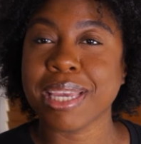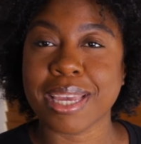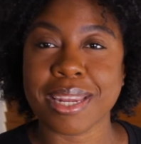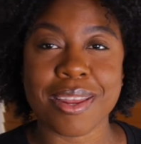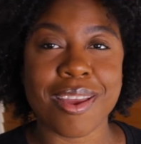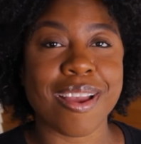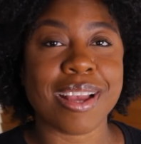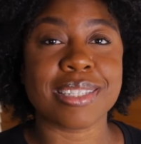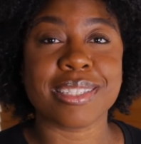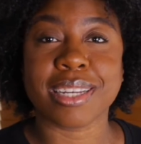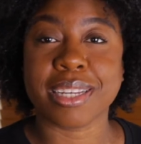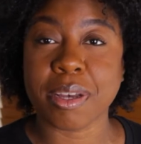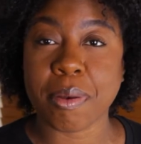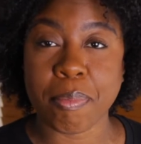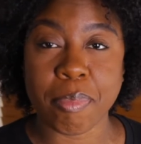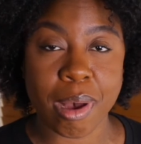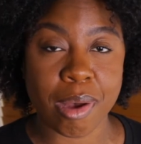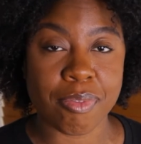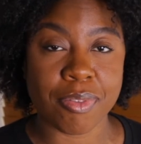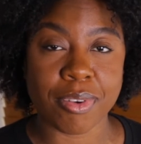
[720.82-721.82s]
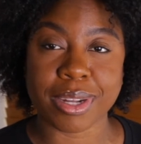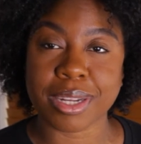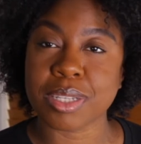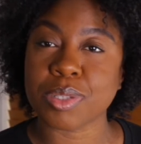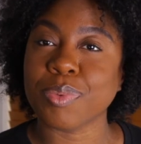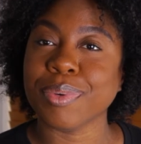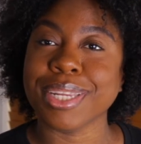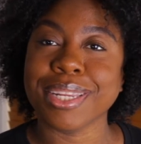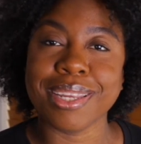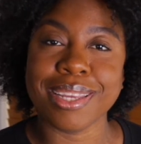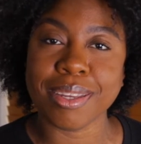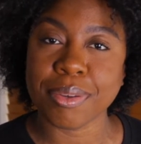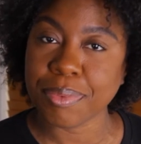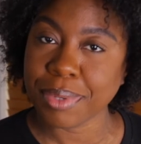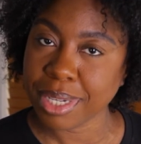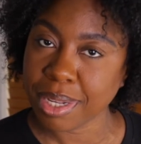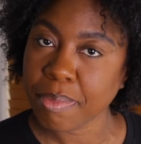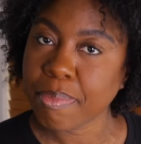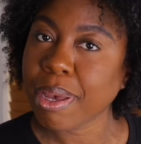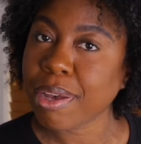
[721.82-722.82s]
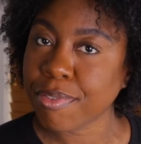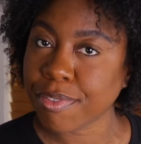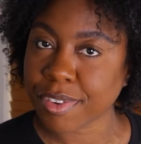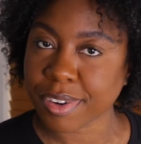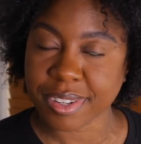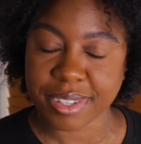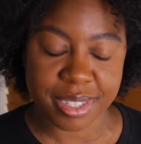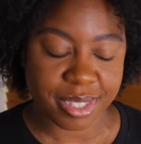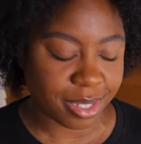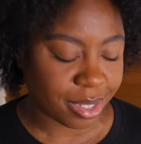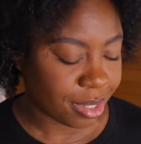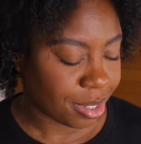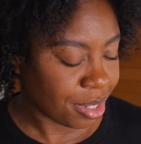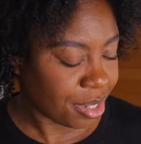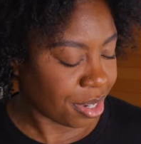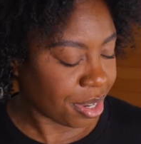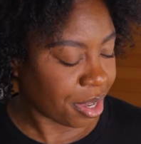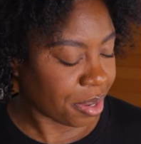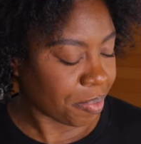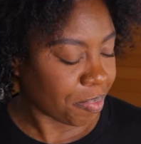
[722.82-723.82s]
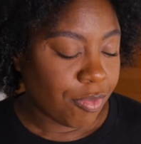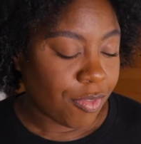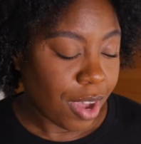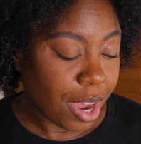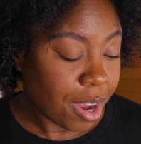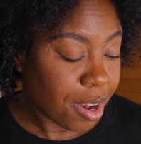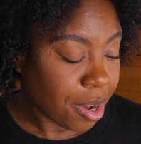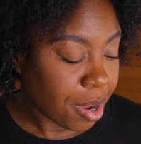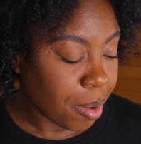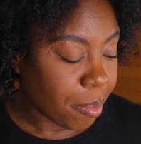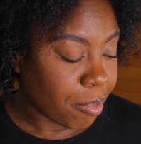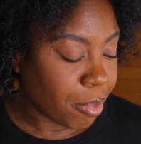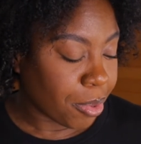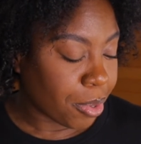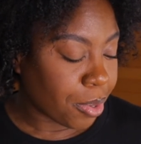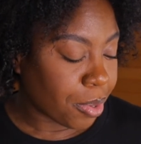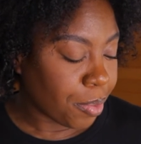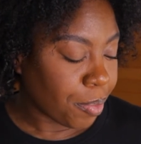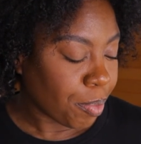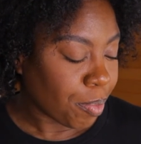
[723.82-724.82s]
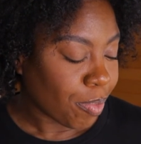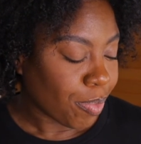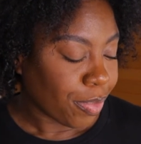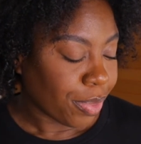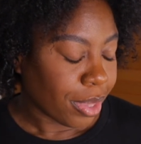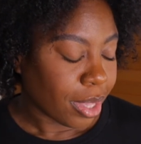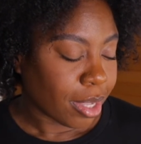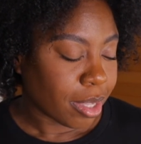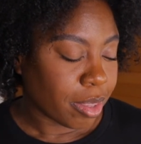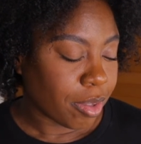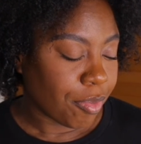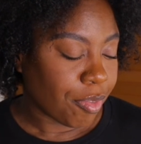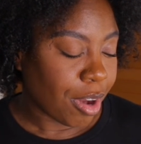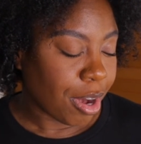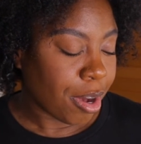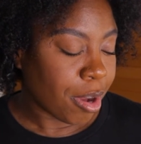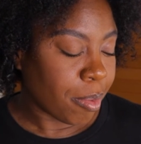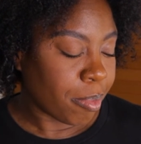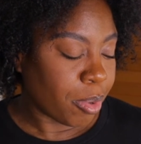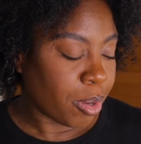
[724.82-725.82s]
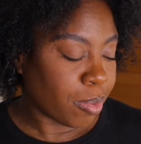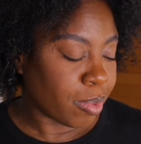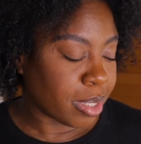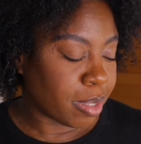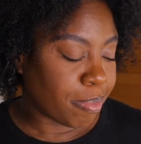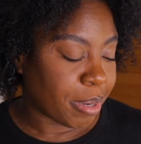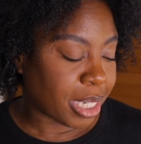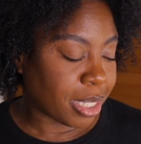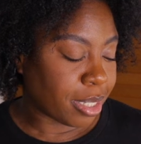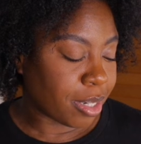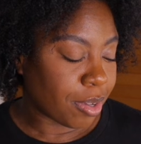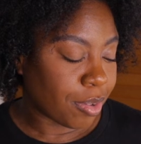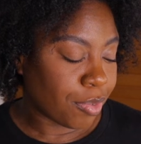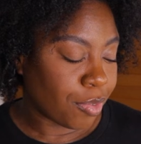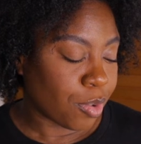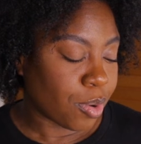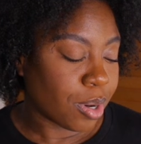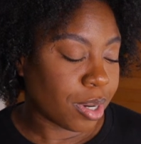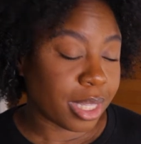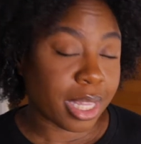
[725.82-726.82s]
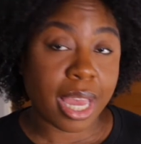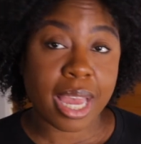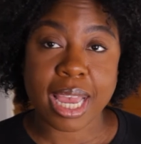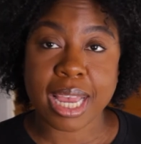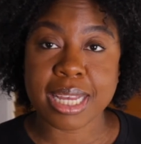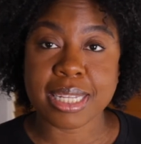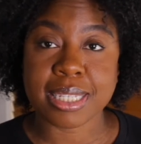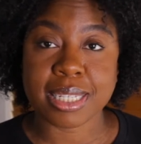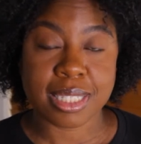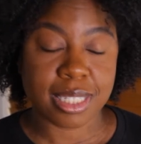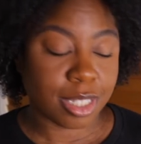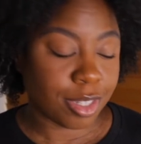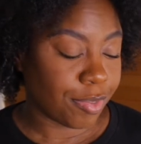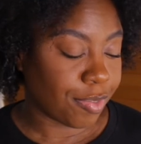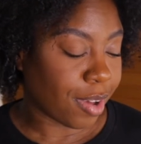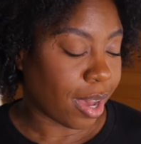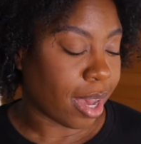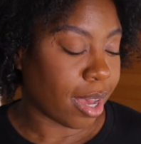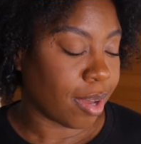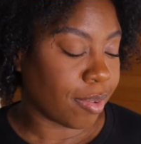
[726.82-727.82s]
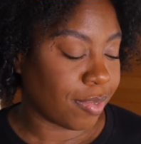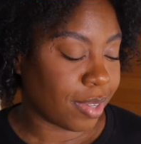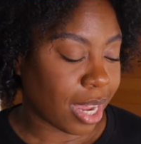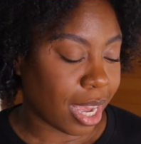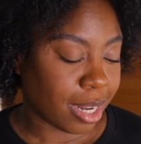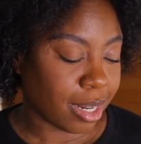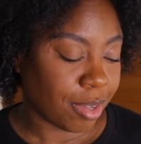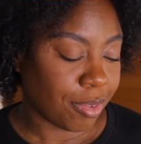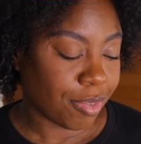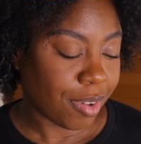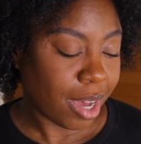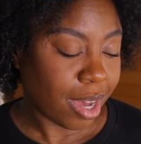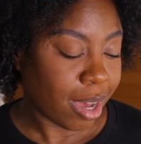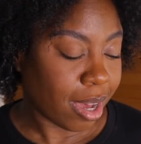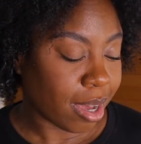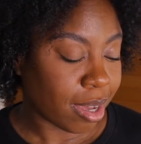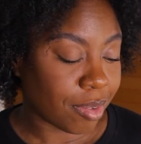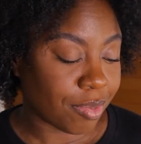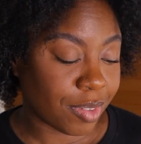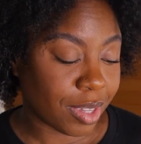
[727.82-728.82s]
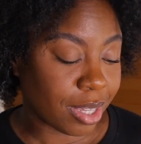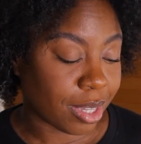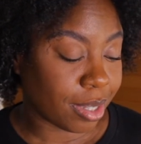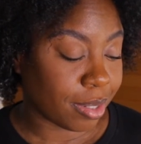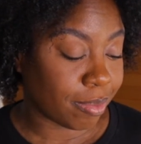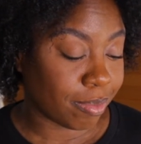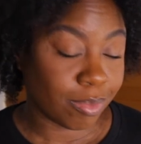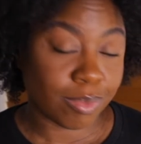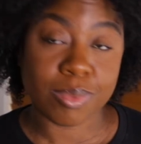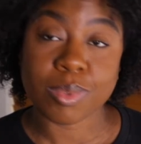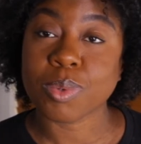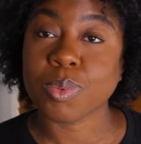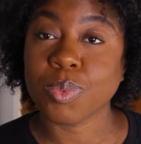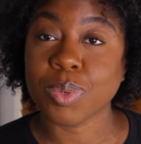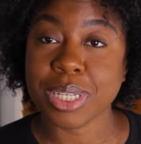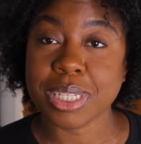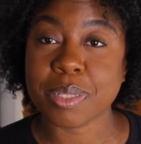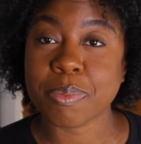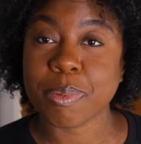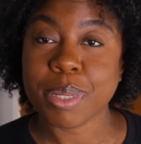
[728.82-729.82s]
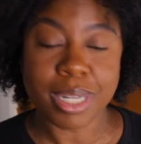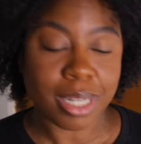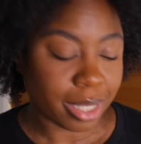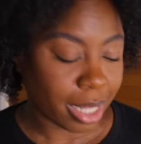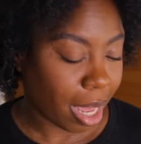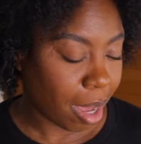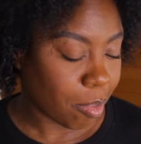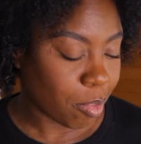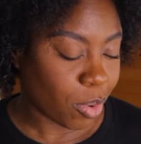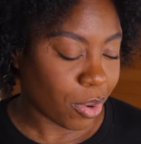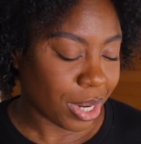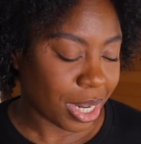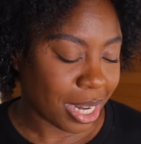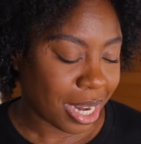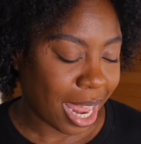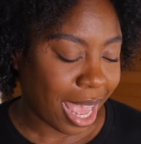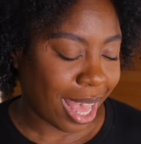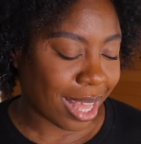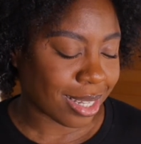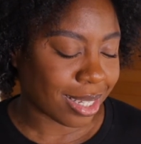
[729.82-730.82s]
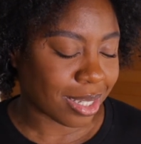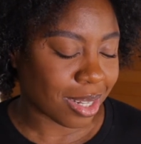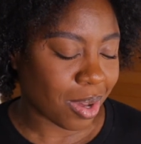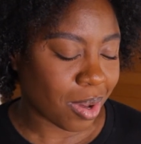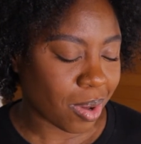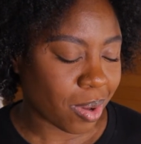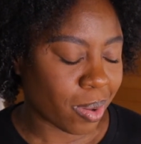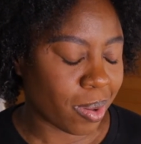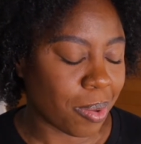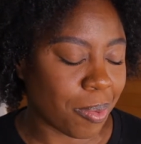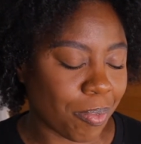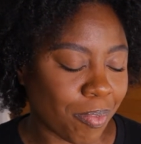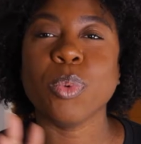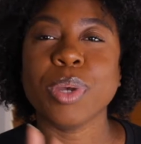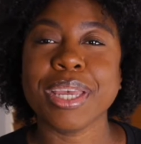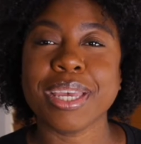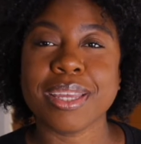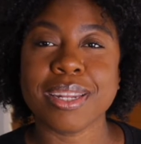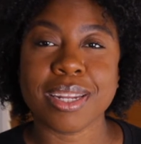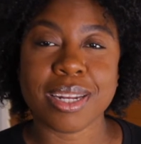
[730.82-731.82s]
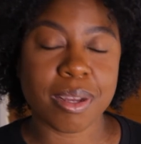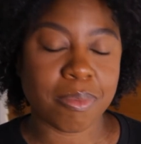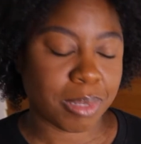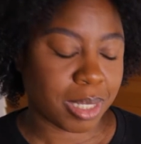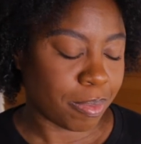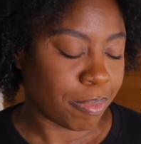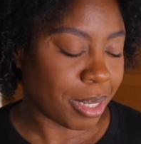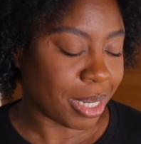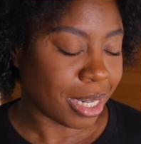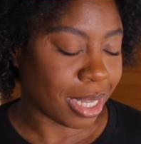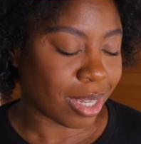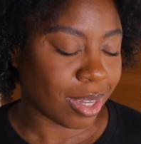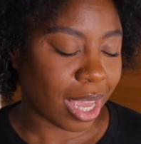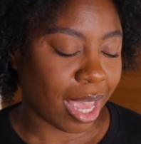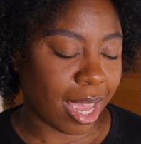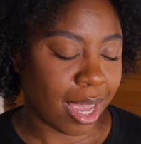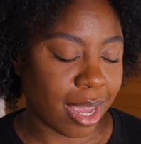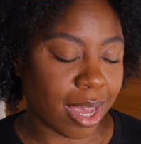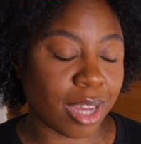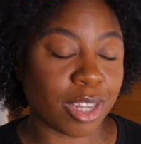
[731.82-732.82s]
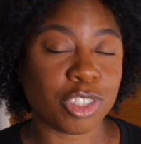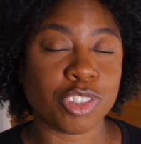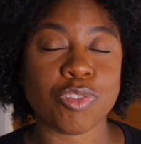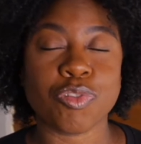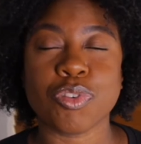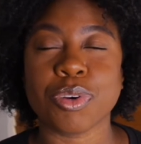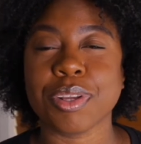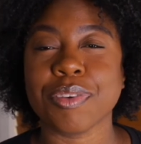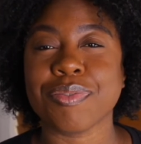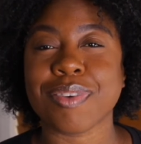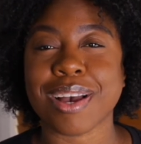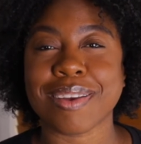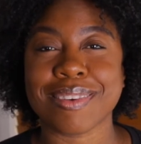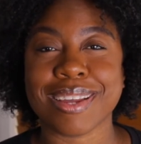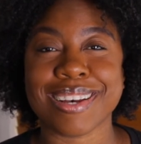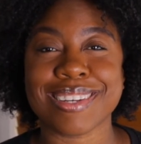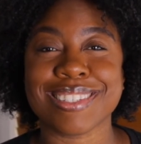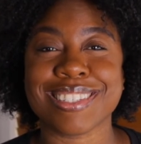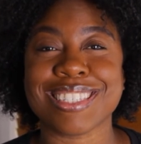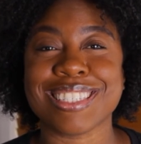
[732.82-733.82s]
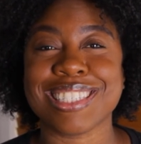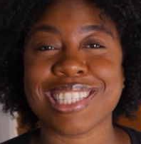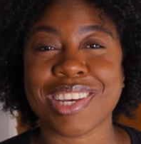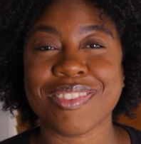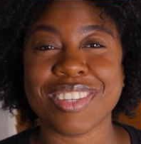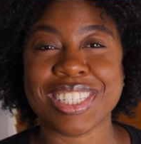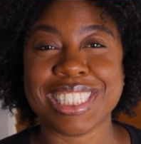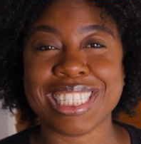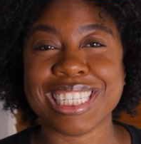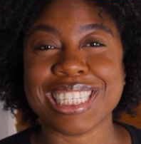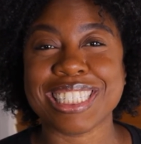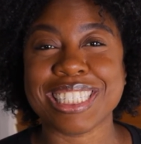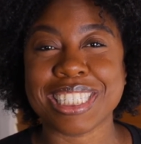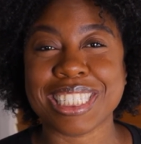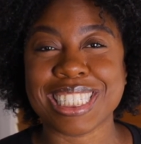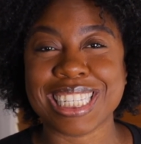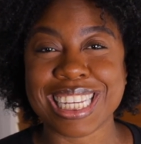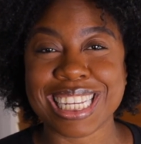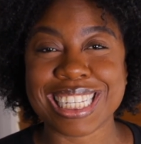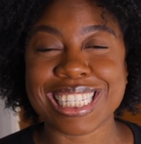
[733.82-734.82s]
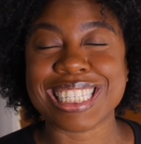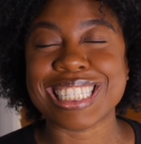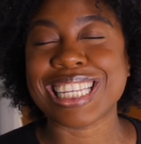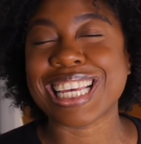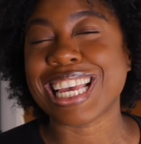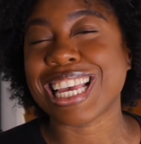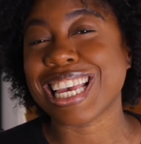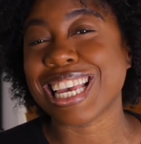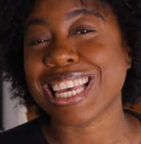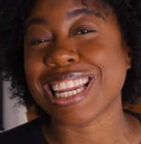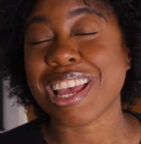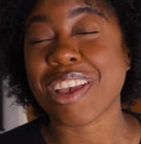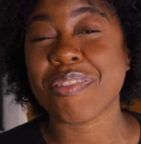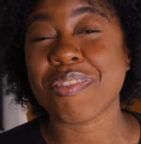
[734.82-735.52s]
in there as a good buffer, because we need buffers. Variable, the variable was budgeted for that $865.95, and we spent a lot more than that. So we ended up spending $845.17 in